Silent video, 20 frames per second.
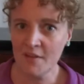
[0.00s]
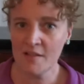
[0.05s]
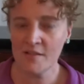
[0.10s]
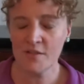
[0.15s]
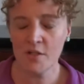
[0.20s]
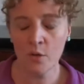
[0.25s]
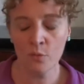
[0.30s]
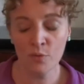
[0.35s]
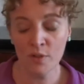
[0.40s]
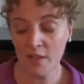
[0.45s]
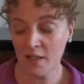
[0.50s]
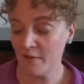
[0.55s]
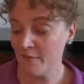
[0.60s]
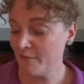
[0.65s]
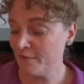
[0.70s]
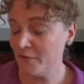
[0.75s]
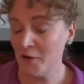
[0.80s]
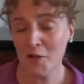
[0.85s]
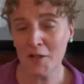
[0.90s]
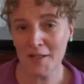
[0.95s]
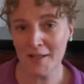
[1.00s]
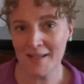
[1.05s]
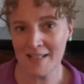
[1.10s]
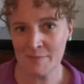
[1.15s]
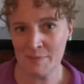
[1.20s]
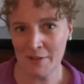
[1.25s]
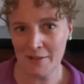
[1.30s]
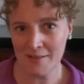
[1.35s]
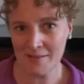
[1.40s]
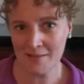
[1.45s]
So really fully
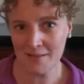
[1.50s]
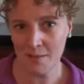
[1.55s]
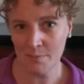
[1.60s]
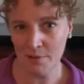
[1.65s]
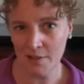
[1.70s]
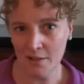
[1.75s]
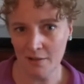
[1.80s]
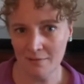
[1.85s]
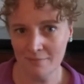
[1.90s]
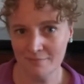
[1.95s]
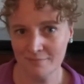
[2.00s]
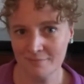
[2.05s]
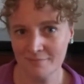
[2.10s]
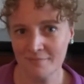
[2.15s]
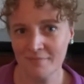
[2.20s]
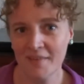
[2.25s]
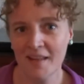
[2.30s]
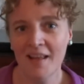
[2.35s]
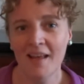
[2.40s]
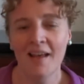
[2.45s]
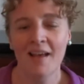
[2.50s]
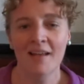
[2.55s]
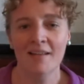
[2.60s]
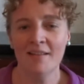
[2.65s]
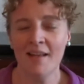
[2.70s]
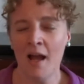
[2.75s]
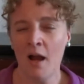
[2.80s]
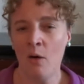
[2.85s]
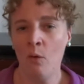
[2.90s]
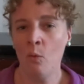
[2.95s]
experiencing the beer.
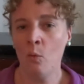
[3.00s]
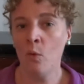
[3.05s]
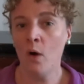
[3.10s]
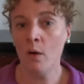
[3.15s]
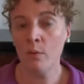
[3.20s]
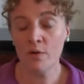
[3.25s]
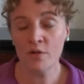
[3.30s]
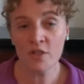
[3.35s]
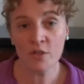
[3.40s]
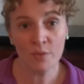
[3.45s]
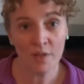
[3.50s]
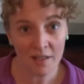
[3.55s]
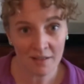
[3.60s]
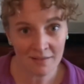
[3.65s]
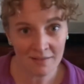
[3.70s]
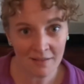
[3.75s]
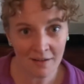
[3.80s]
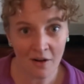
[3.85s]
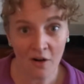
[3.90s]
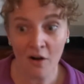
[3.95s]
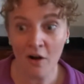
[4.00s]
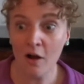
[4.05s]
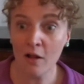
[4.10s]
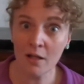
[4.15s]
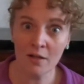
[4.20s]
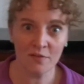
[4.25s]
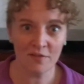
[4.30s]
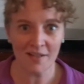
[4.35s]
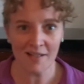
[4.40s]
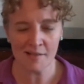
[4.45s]
Now, while we're doing
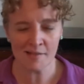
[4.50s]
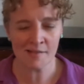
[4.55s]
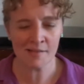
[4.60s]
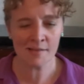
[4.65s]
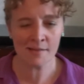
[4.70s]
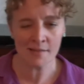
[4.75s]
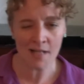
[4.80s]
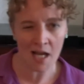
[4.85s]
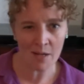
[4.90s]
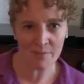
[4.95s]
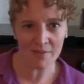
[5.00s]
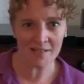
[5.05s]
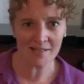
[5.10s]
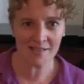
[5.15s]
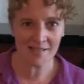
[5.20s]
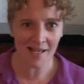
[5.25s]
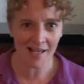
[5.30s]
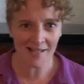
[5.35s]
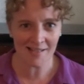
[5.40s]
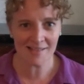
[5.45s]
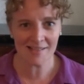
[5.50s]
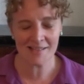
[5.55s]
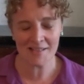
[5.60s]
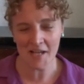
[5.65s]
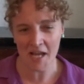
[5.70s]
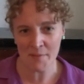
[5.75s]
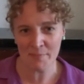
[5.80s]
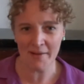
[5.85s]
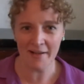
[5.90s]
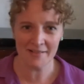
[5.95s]
all of these Simon Says
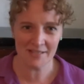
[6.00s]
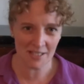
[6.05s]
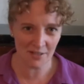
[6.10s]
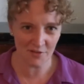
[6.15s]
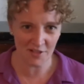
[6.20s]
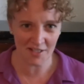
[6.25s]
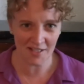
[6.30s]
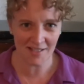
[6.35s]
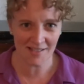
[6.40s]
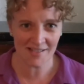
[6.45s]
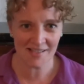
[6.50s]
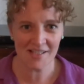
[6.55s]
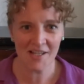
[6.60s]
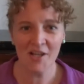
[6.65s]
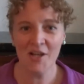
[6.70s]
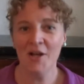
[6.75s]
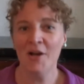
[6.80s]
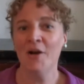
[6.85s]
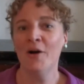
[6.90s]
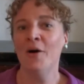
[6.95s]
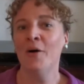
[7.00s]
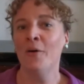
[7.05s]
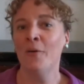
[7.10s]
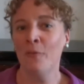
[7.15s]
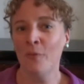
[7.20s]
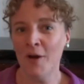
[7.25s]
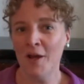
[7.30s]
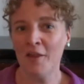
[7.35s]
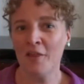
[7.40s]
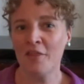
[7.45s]
type activities
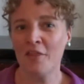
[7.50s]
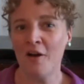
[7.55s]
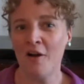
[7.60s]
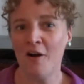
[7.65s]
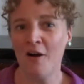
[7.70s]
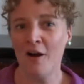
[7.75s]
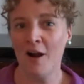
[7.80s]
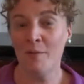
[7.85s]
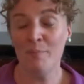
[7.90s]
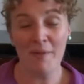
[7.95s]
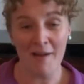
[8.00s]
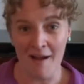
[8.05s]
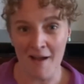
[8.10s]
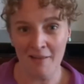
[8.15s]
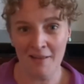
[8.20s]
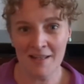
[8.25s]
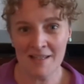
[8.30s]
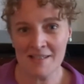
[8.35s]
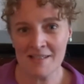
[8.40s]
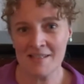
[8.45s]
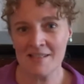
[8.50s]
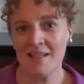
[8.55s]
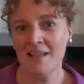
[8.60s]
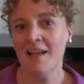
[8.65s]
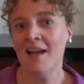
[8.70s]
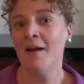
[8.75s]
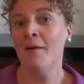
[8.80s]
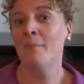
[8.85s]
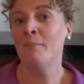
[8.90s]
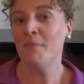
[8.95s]
with our palates,
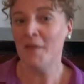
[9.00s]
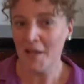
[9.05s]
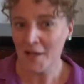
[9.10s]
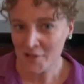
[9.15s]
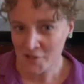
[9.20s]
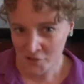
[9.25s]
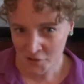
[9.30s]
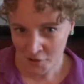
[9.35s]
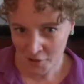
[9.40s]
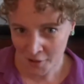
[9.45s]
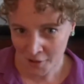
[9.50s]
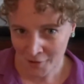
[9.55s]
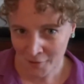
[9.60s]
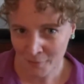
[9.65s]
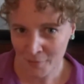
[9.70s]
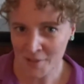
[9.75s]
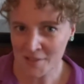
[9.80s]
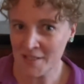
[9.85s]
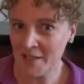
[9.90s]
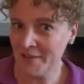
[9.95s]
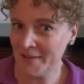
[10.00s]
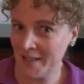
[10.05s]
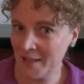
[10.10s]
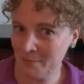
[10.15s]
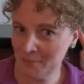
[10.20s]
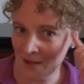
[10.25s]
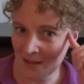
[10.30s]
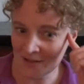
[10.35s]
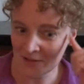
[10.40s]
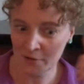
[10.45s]
make sure we're
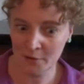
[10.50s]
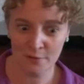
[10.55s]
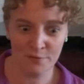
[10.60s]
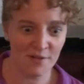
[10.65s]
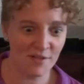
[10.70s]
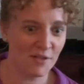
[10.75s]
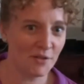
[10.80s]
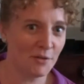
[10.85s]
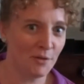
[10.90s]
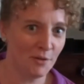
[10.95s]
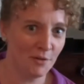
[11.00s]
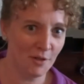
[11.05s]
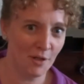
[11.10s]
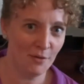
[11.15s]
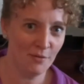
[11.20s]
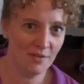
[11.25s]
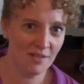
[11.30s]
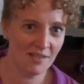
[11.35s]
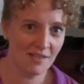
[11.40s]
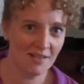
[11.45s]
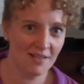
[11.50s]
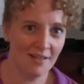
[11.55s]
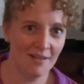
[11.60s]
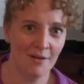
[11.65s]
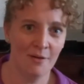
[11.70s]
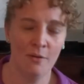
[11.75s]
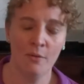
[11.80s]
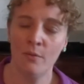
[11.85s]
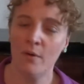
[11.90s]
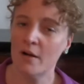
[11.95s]
taking mental or physical notes.
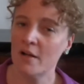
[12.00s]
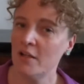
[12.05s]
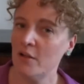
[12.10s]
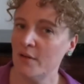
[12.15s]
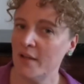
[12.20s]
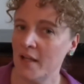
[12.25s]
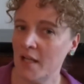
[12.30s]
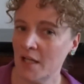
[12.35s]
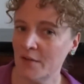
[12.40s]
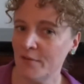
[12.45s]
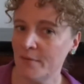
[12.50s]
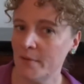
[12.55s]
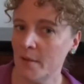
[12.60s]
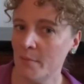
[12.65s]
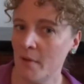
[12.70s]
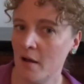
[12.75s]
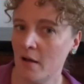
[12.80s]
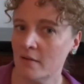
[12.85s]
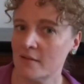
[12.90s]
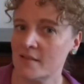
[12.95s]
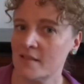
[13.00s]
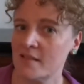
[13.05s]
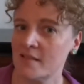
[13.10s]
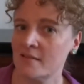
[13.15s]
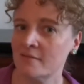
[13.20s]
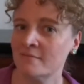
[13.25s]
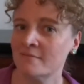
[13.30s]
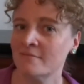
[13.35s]
What are you getting from the malts?